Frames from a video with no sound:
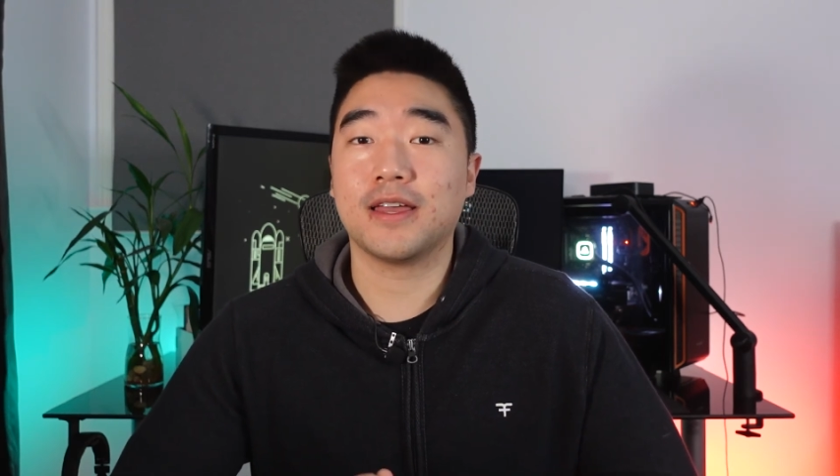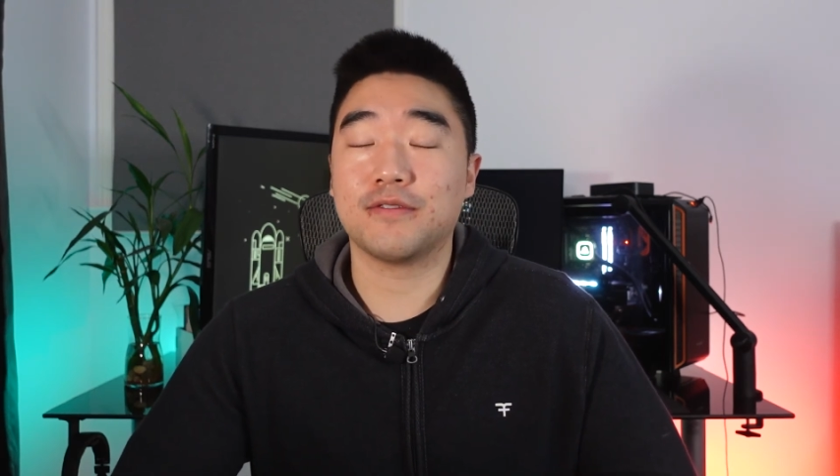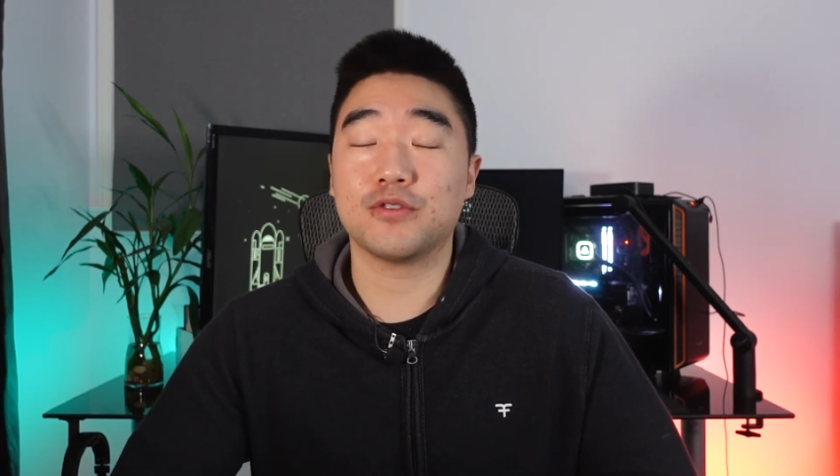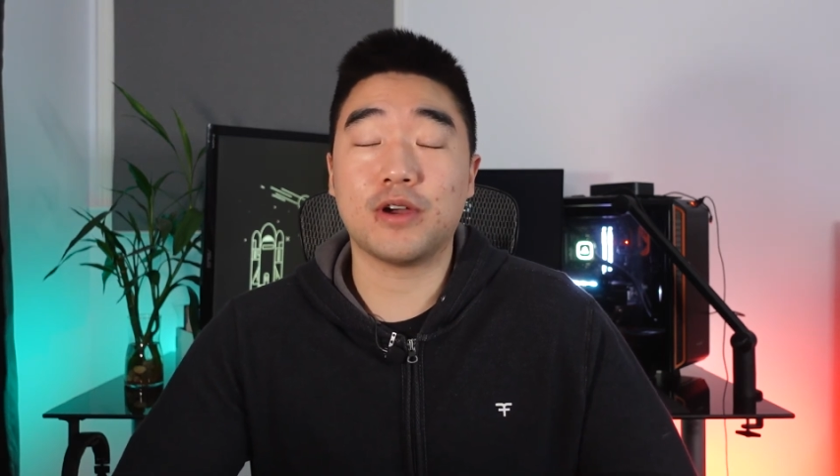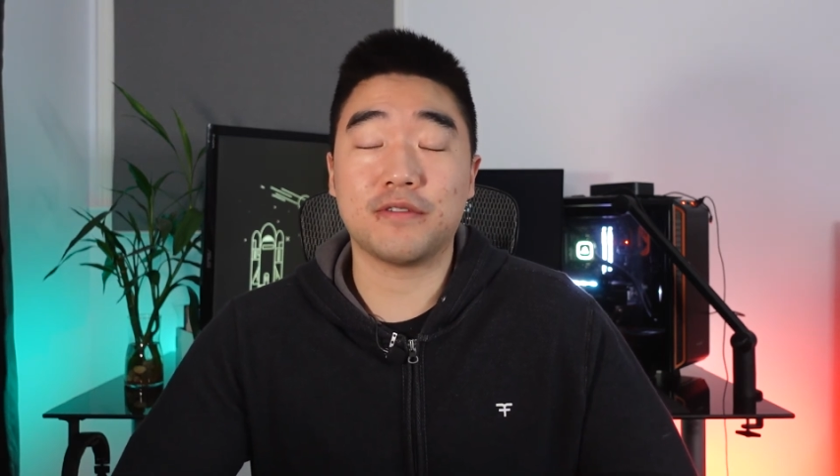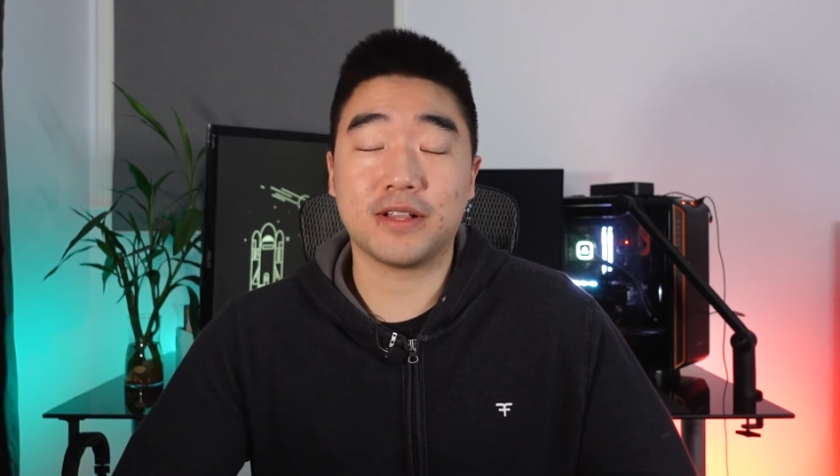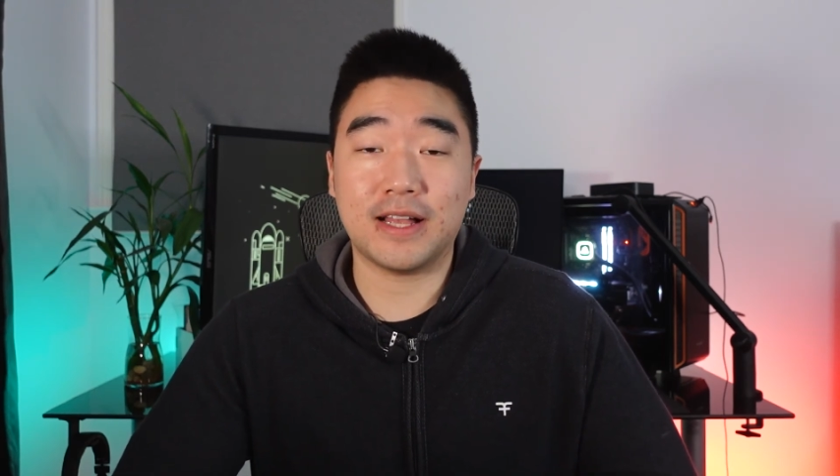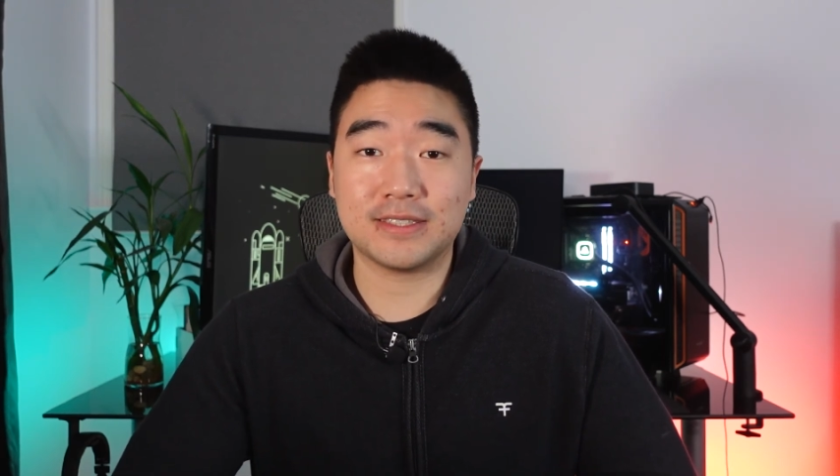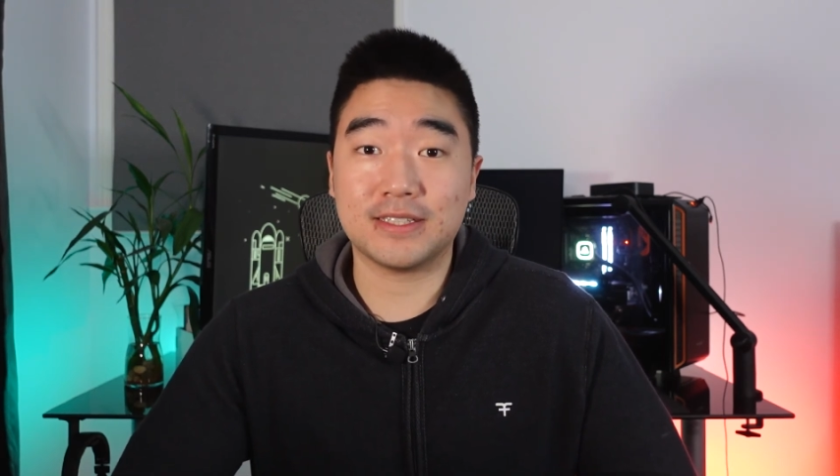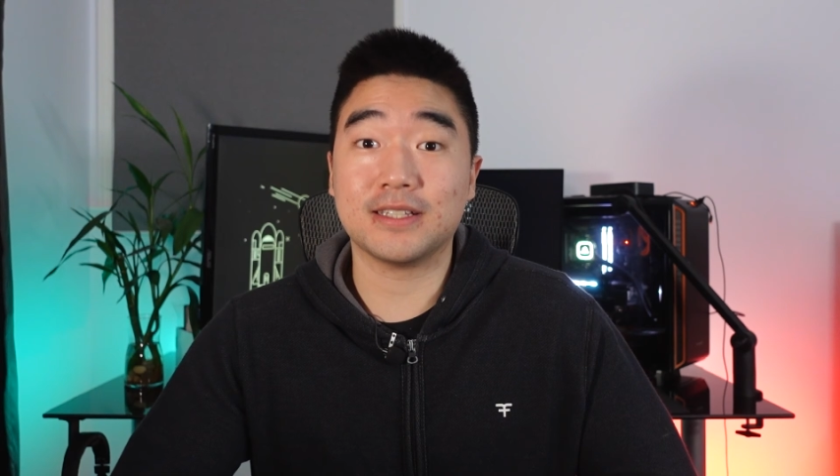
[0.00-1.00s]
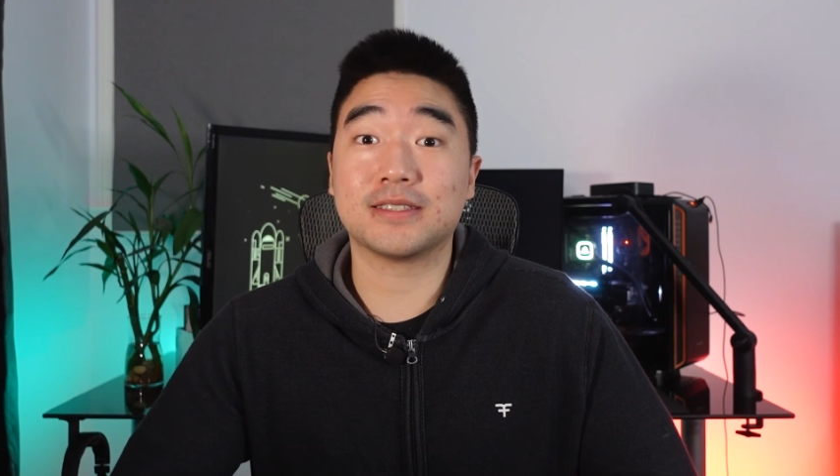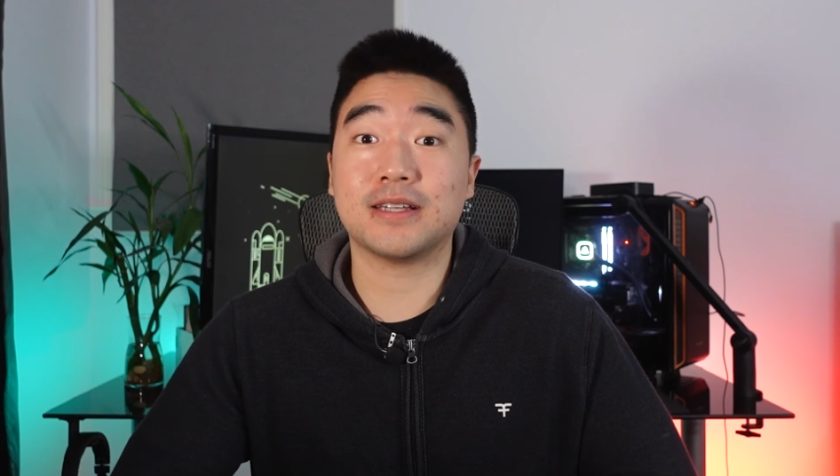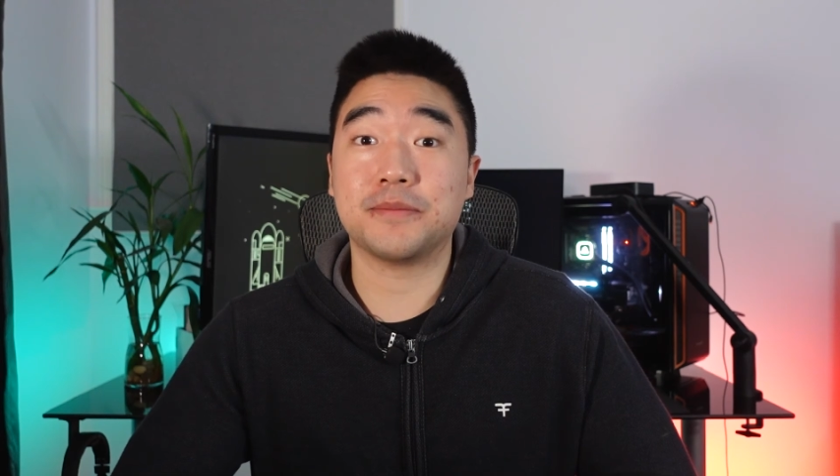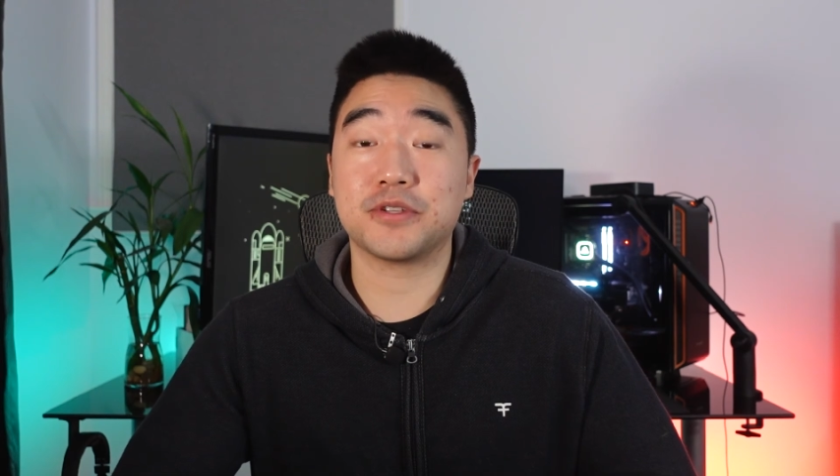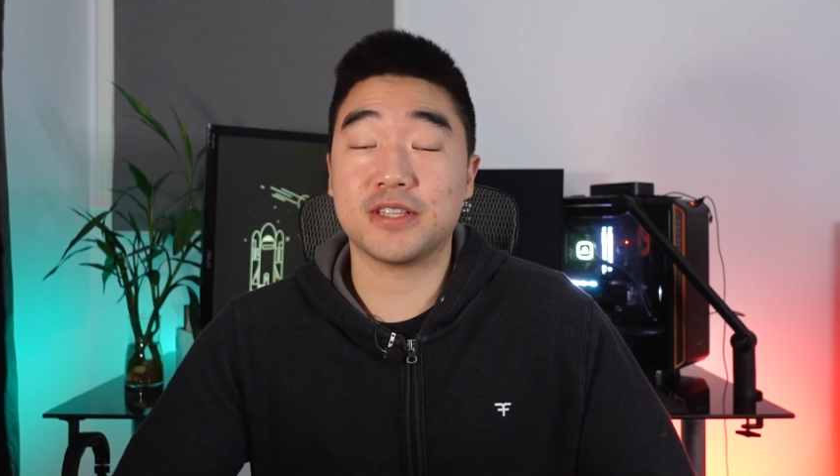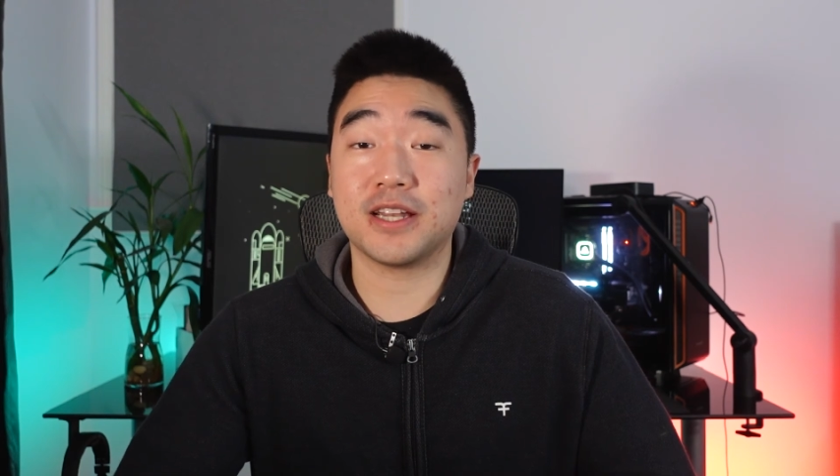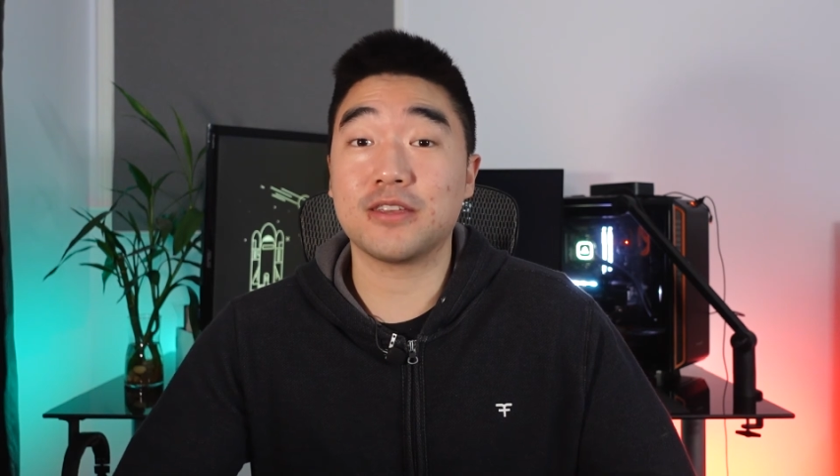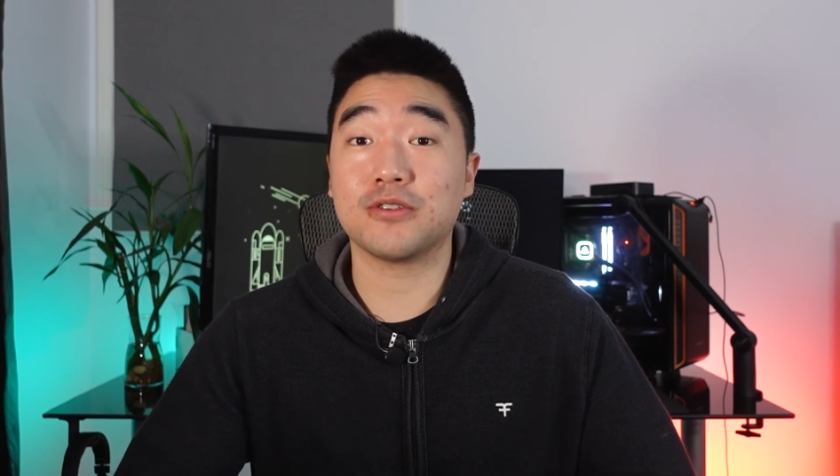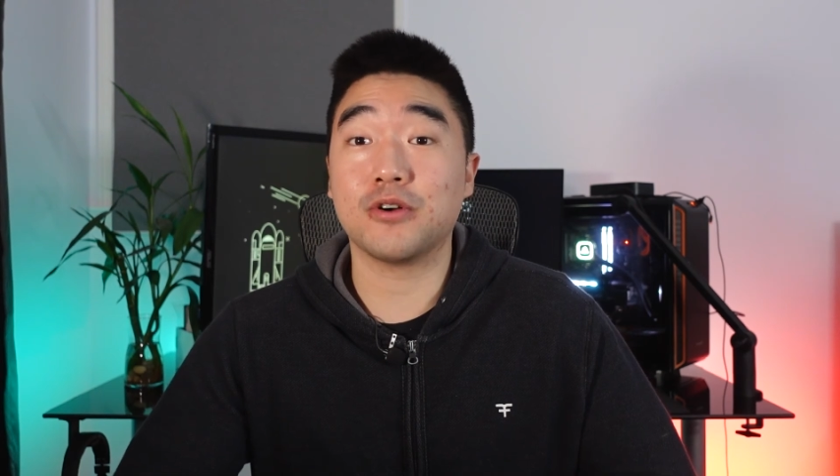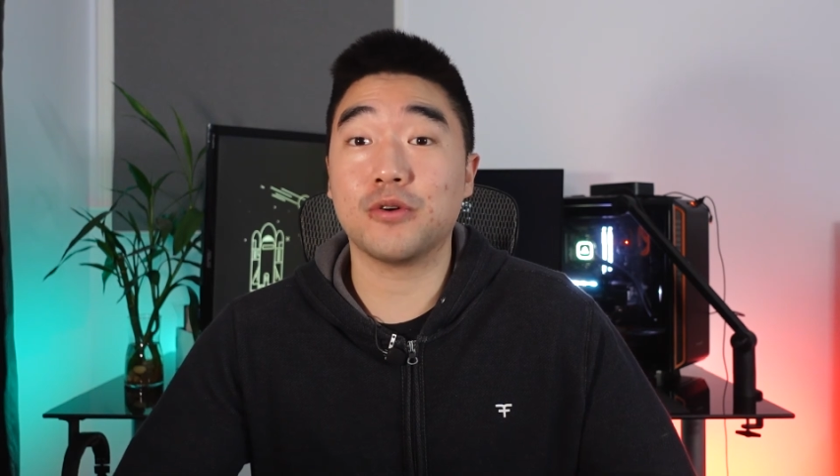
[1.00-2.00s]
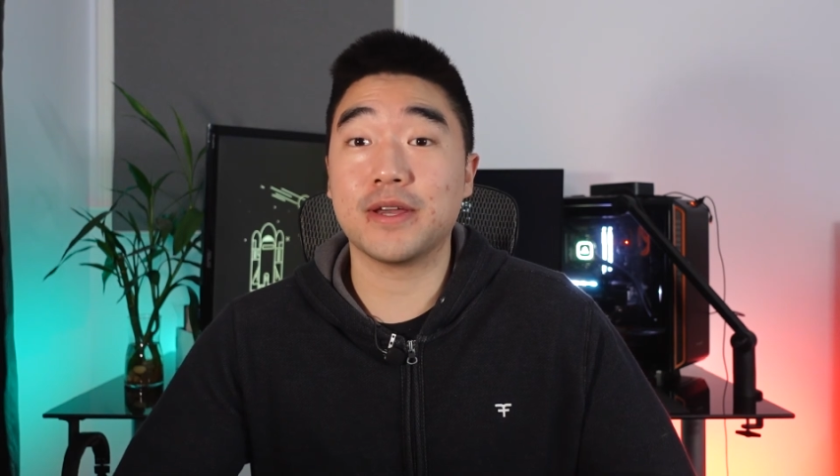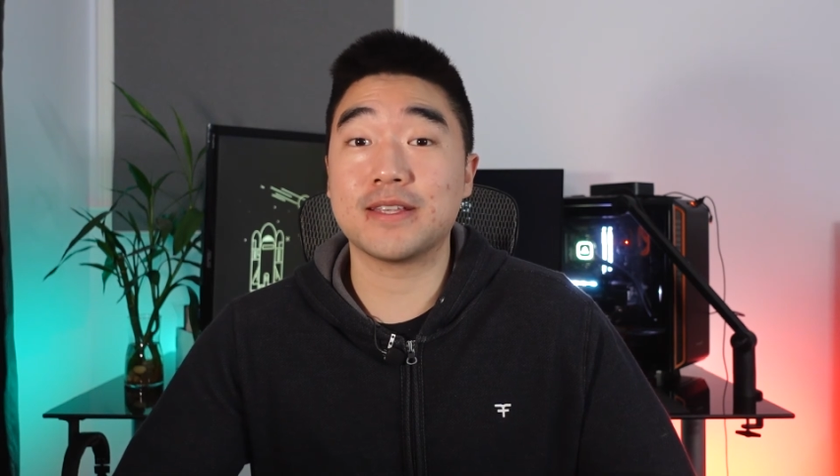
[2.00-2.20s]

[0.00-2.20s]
If you do have a glass desk, I'm just letting you know